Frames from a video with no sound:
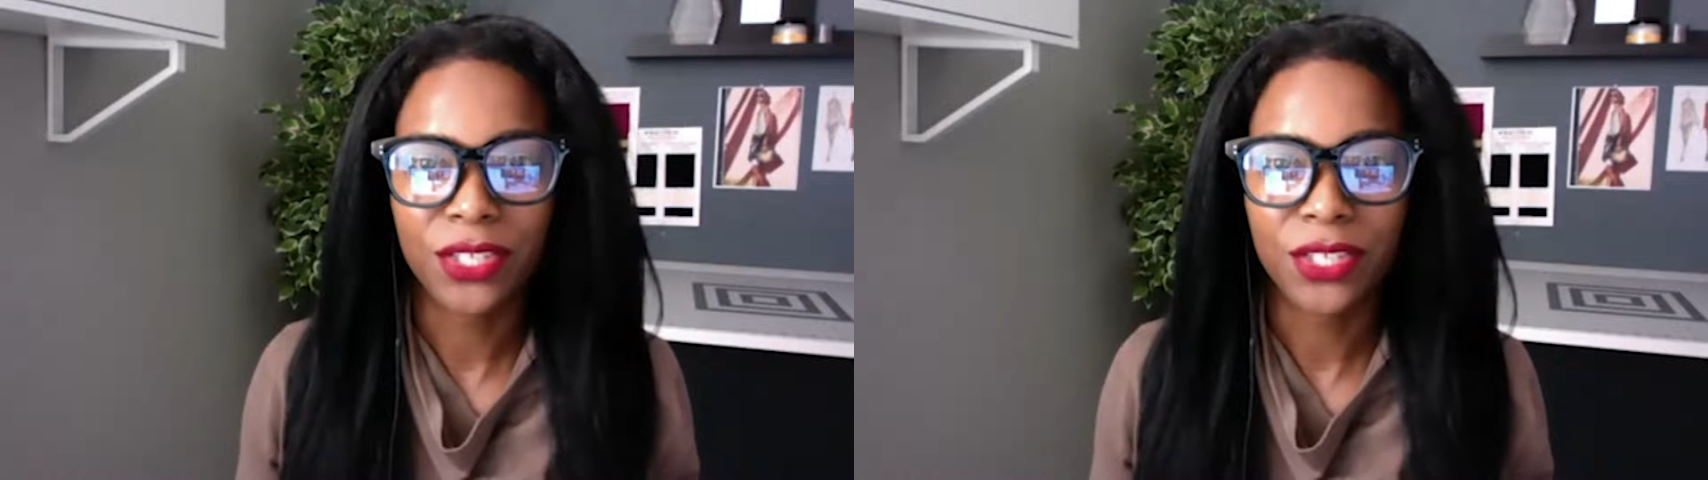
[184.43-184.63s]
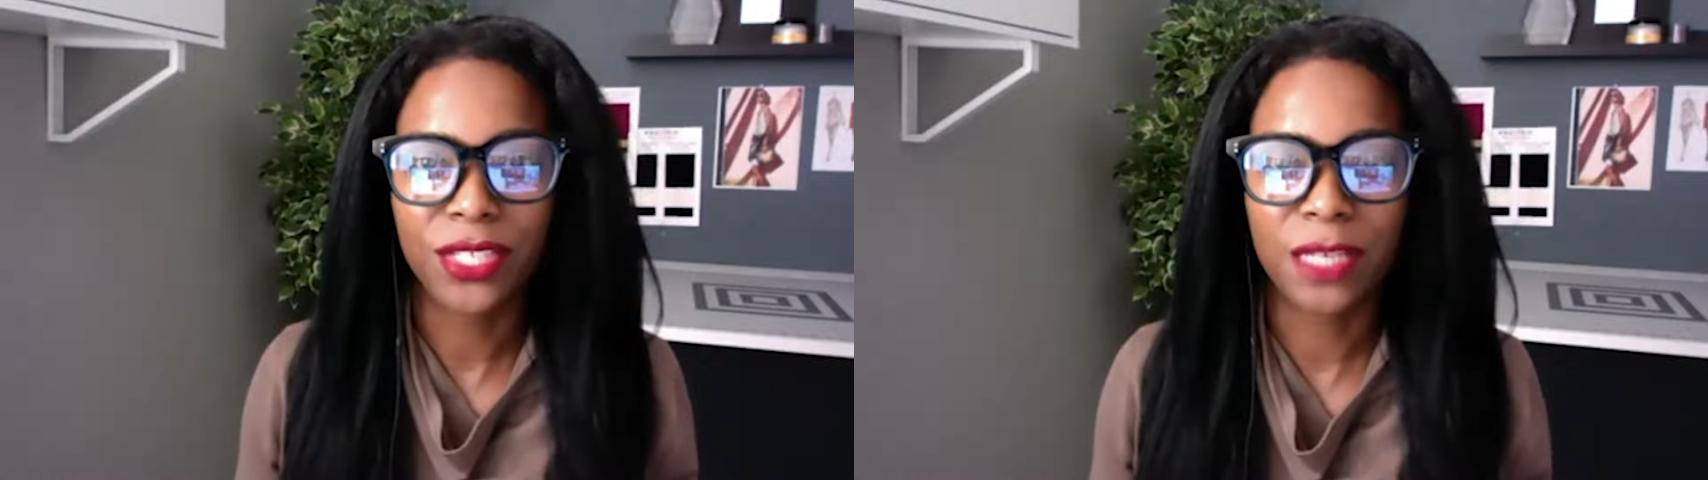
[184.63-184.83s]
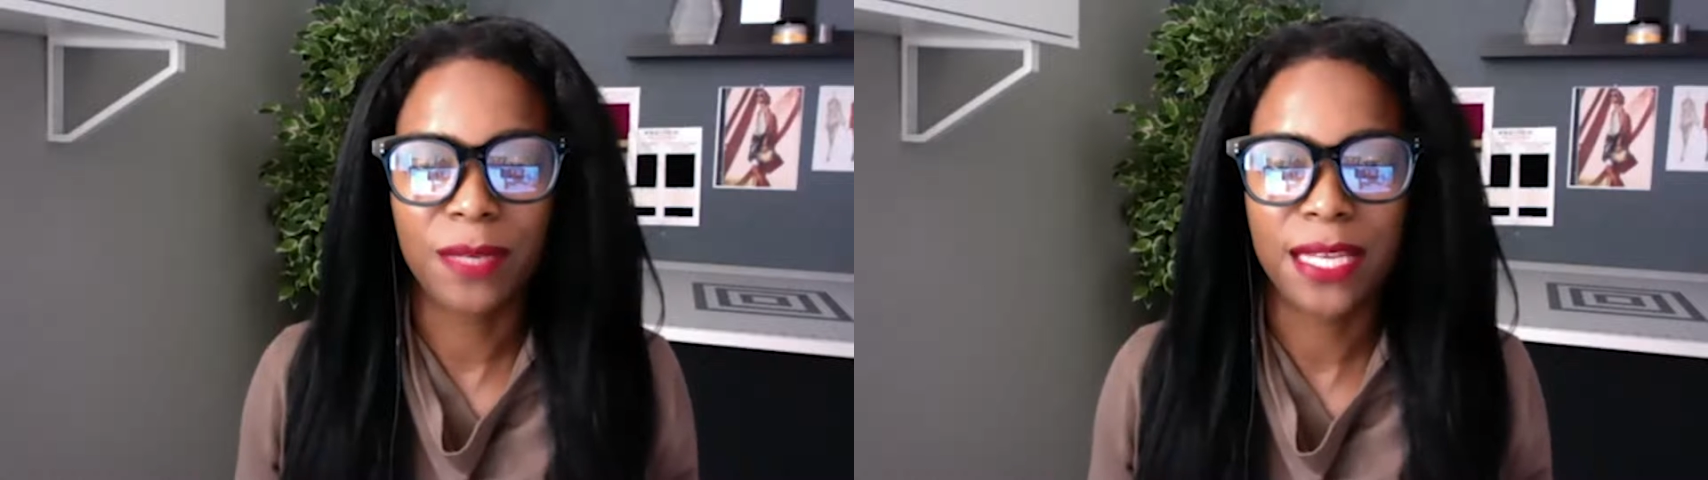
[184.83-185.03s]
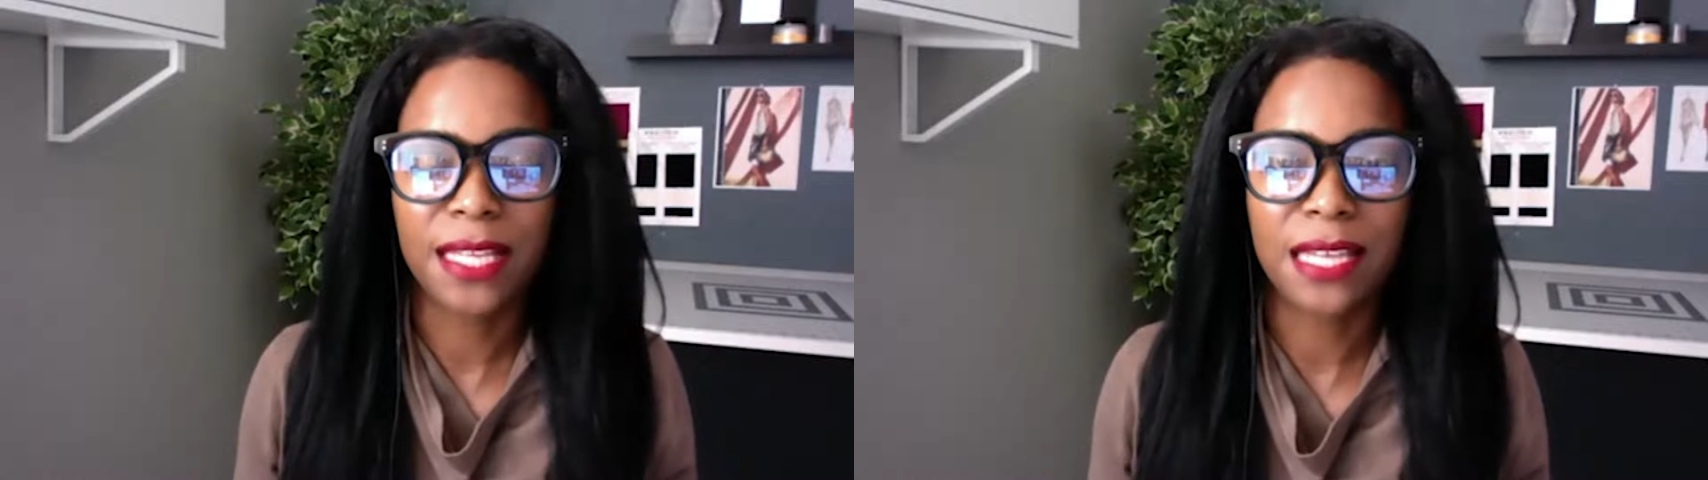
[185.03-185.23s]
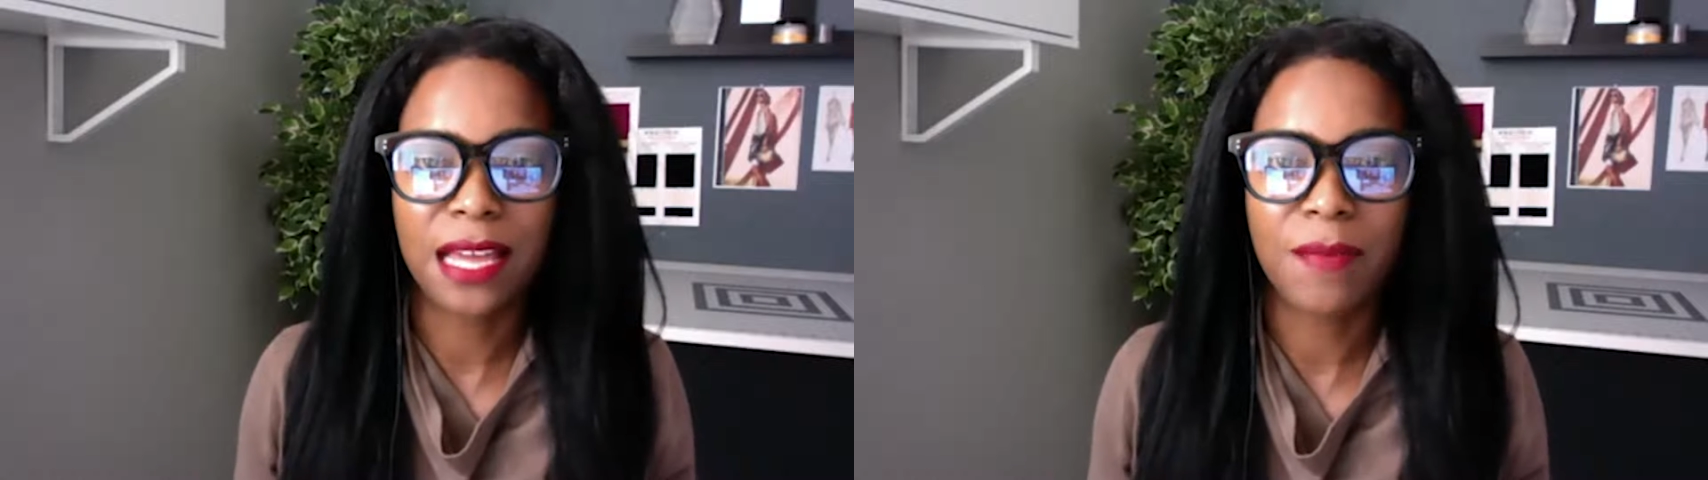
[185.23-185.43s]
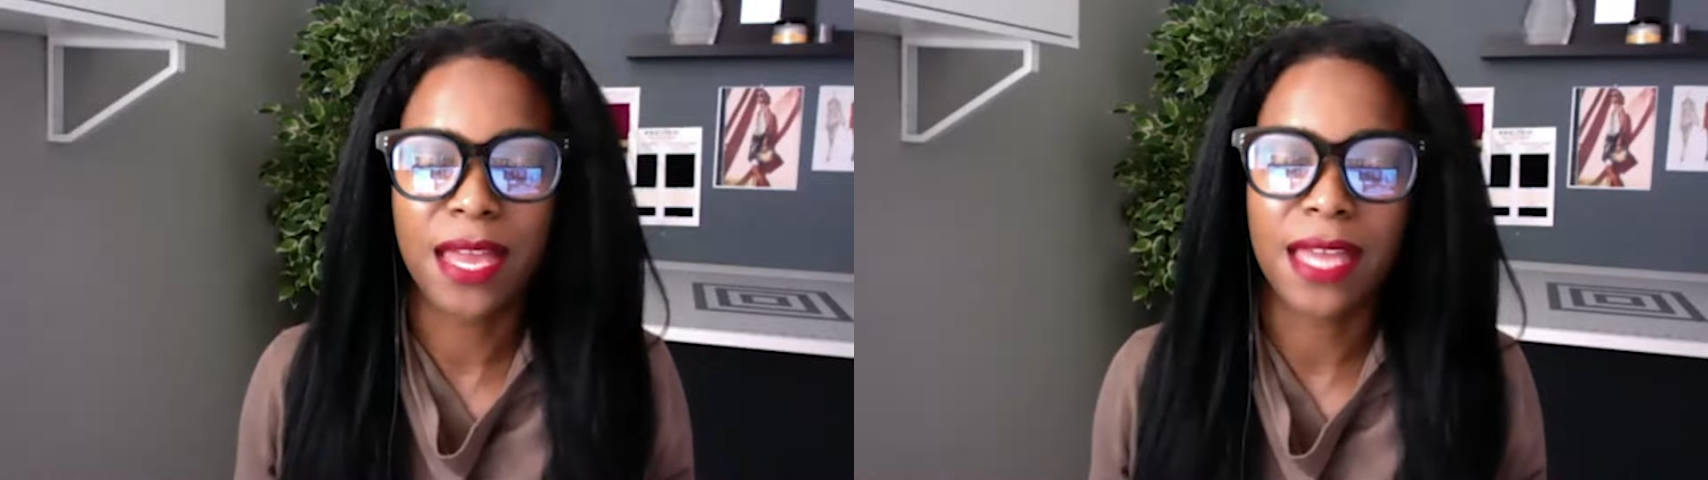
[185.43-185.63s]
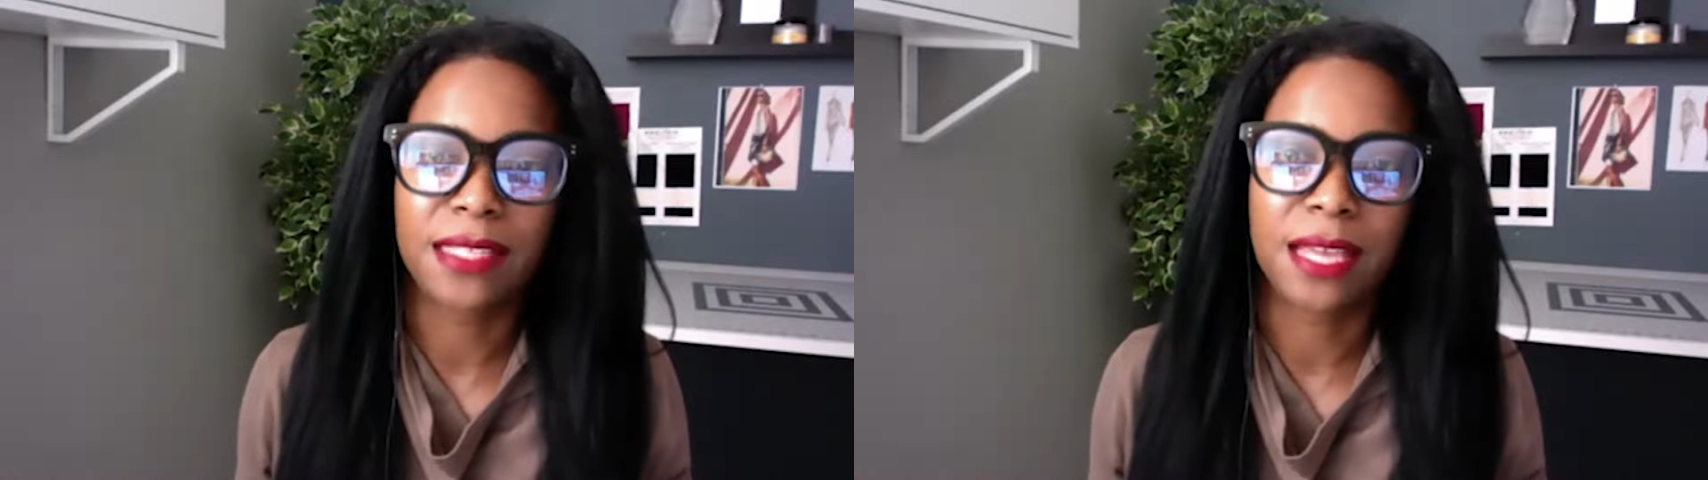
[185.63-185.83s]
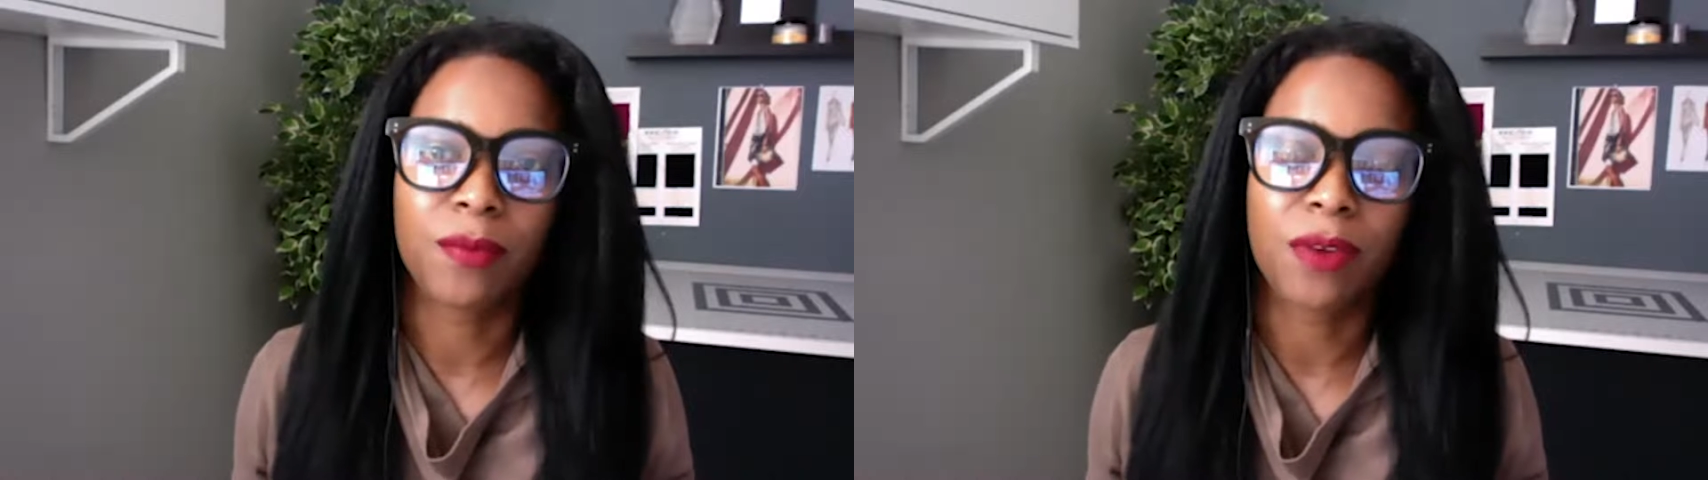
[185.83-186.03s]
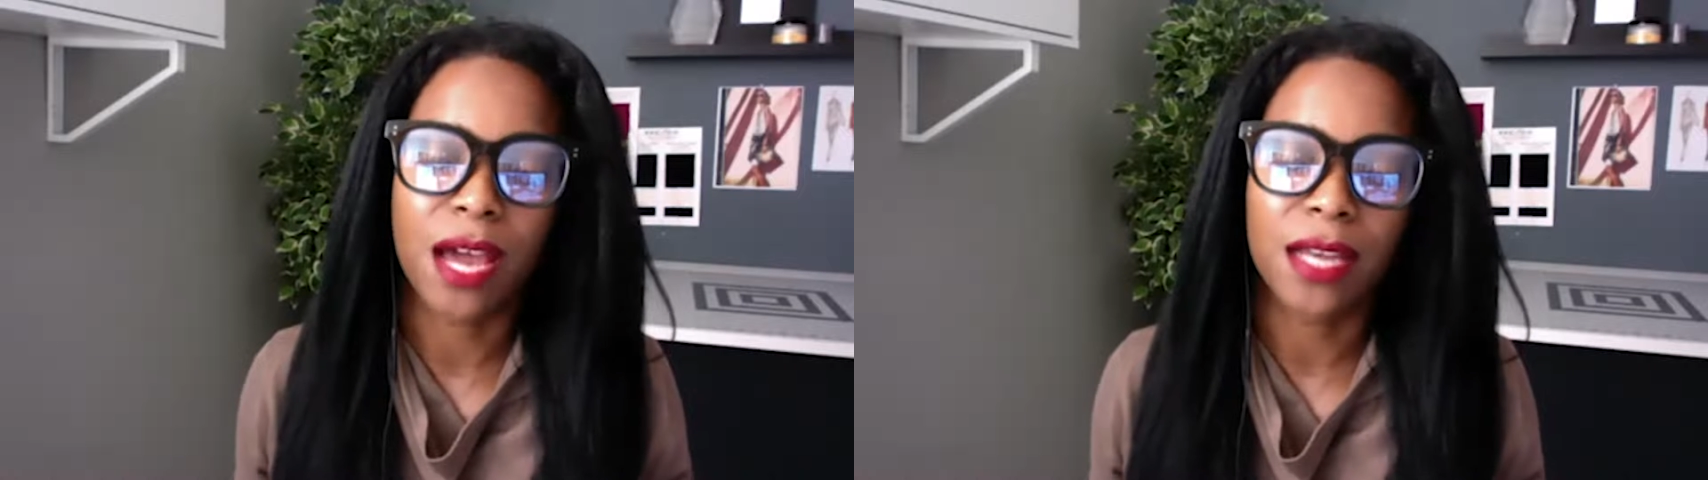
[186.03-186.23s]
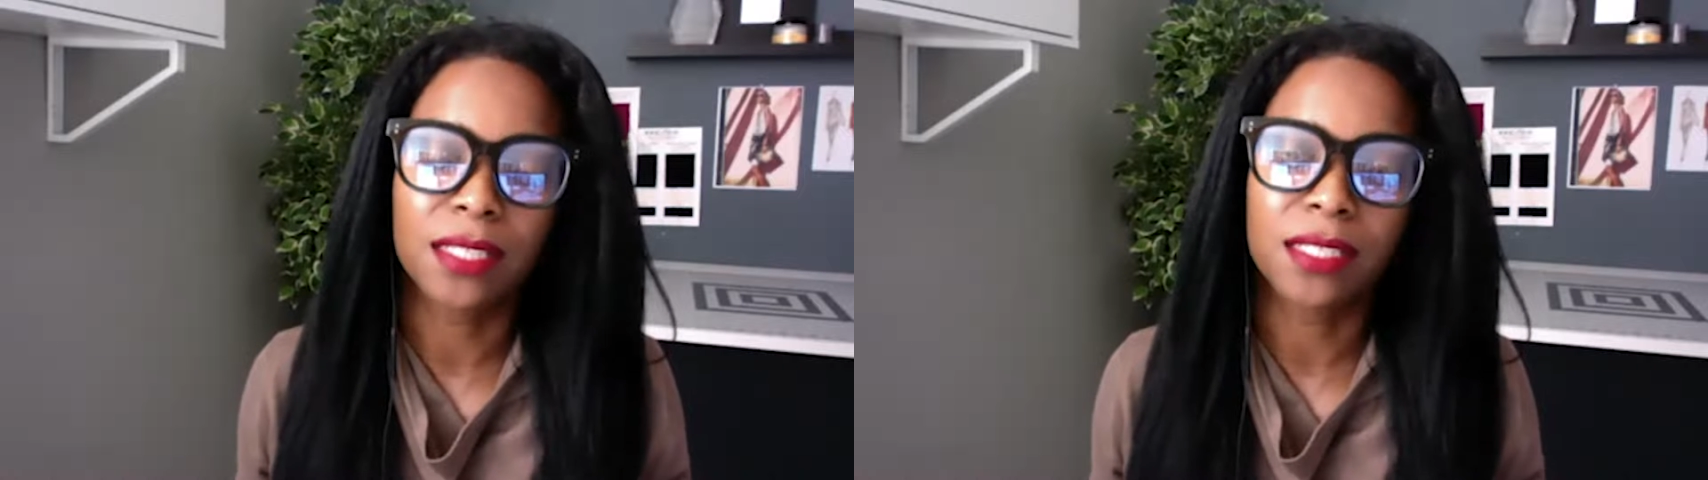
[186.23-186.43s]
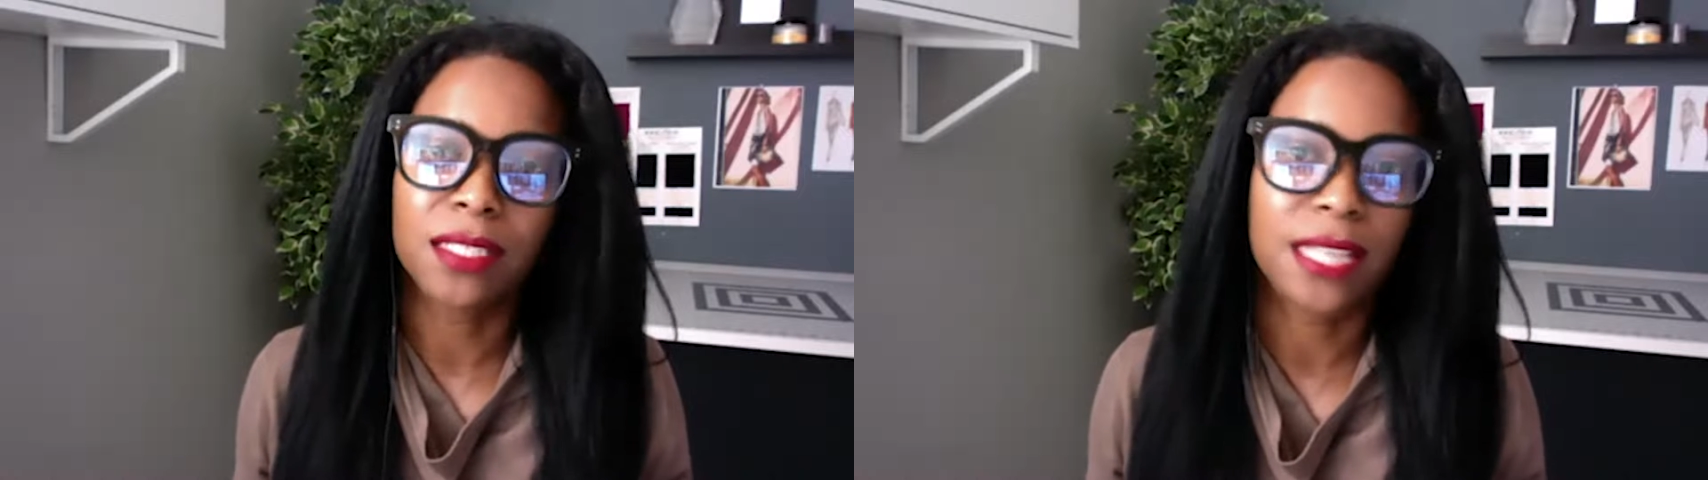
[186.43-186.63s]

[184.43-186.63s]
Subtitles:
Unique PLM is a product